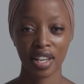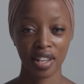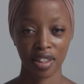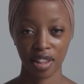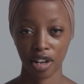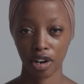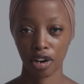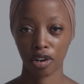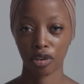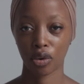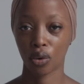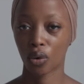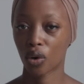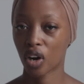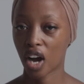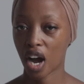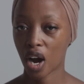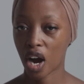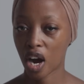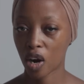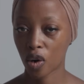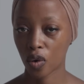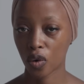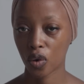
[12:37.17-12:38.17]
There are no
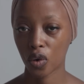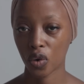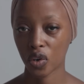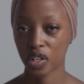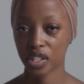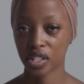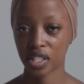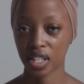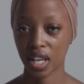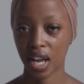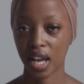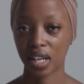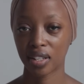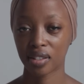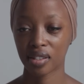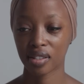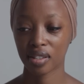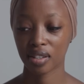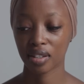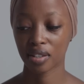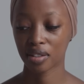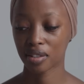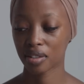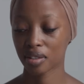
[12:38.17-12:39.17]
awkward
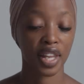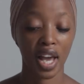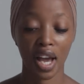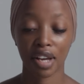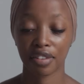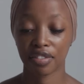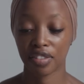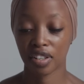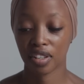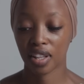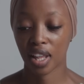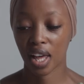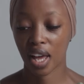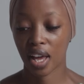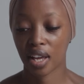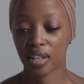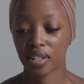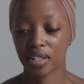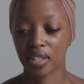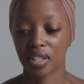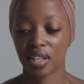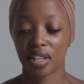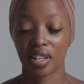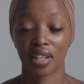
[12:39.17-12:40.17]
silences. After
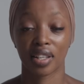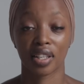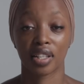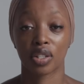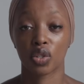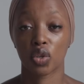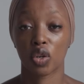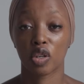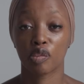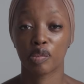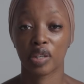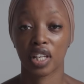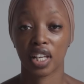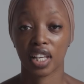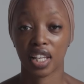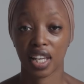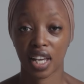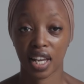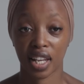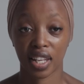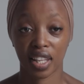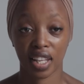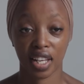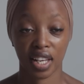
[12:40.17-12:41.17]
that, he told me
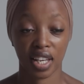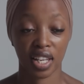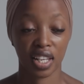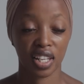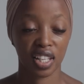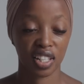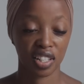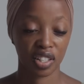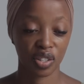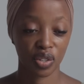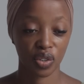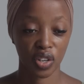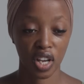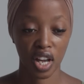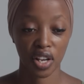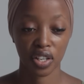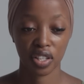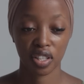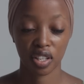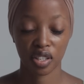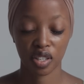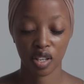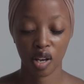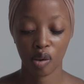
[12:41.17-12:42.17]
again that he needed to
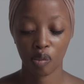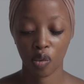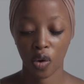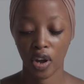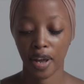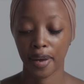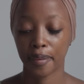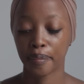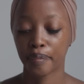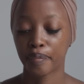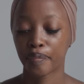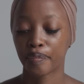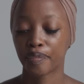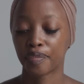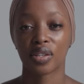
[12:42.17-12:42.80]
catch the subway.